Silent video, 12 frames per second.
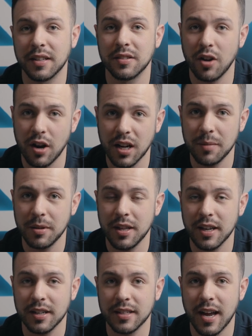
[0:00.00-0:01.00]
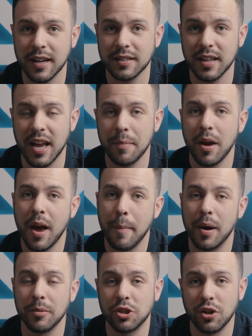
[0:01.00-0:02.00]
It's not gonna be the exact same,
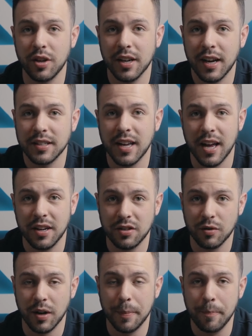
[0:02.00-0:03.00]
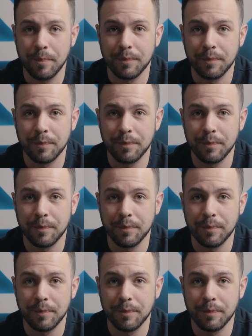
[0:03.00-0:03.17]
but I'm gonna show you guys how to do it.